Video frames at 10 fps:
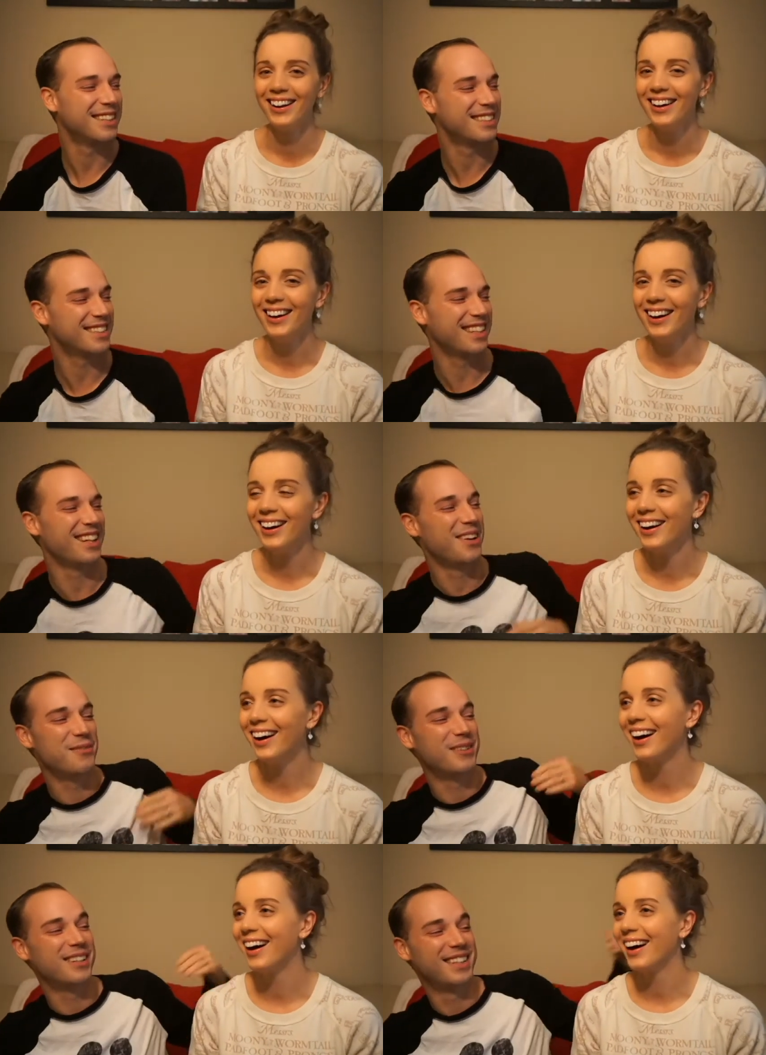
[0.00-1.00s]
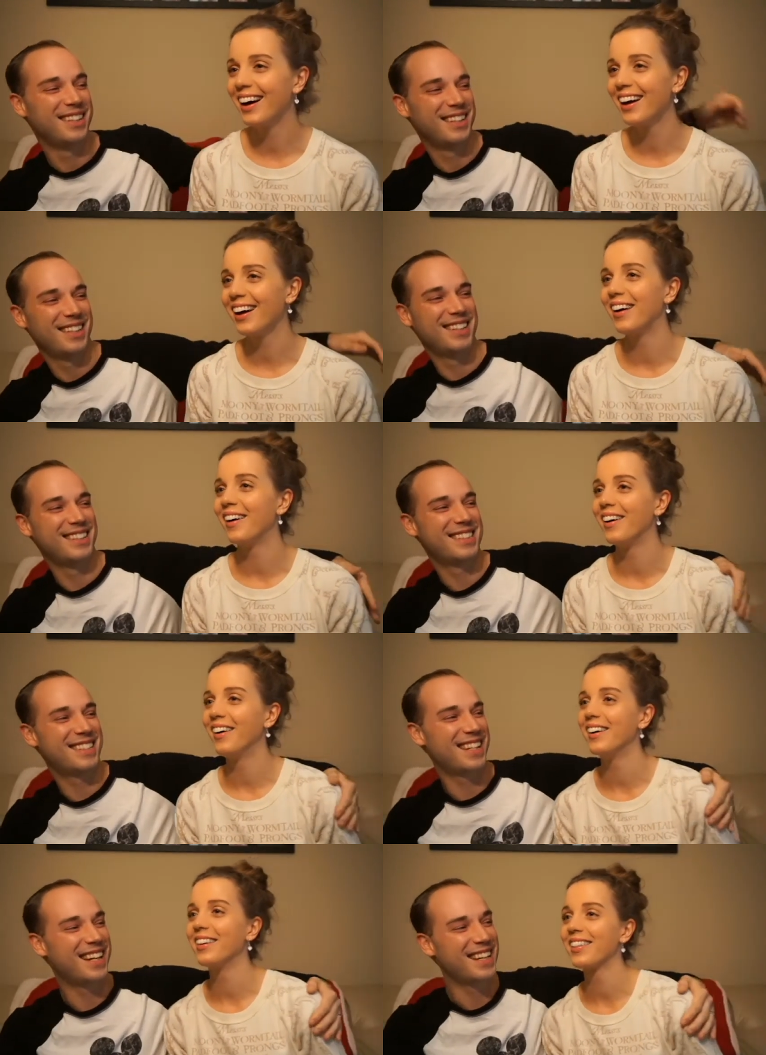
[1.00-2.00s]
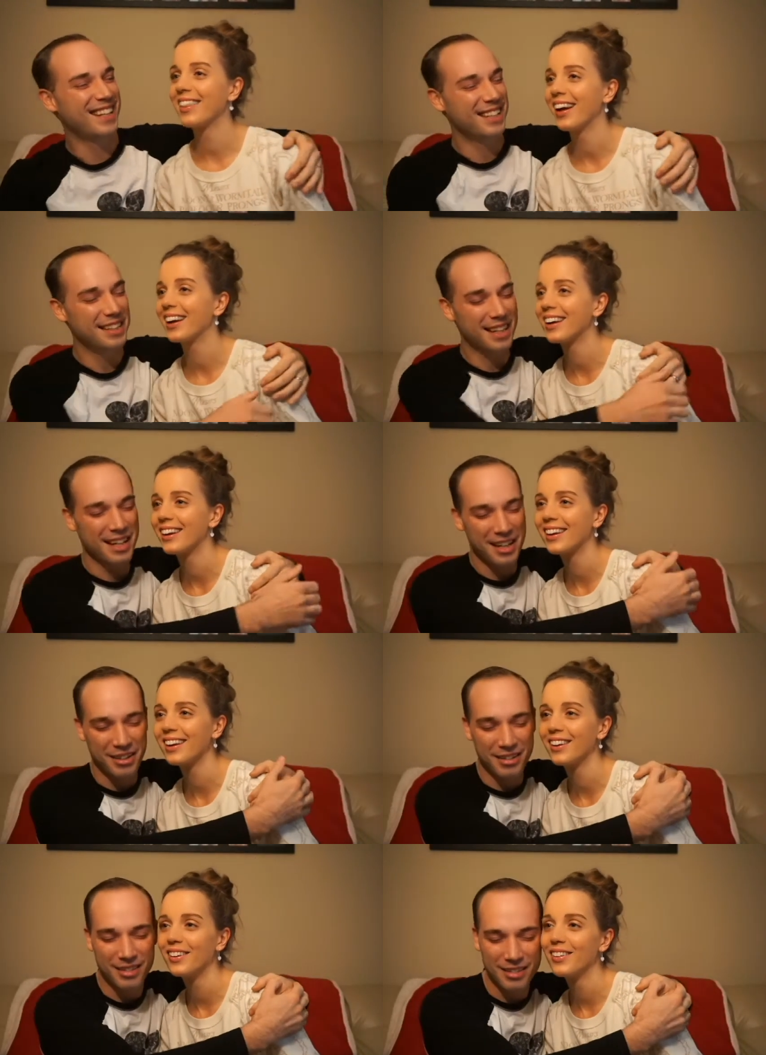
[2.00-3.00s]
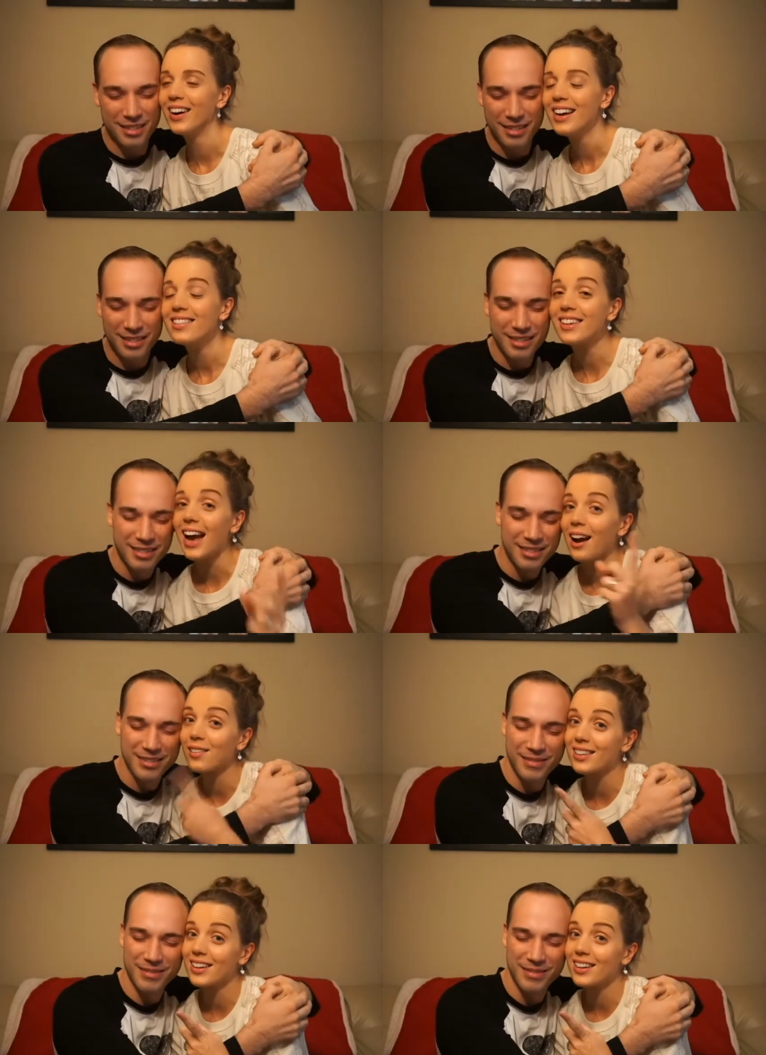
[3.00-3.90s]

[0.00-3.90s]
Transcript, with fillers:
Speaker 1: just love it.
Speaker 2: Oh, thank you. See, I was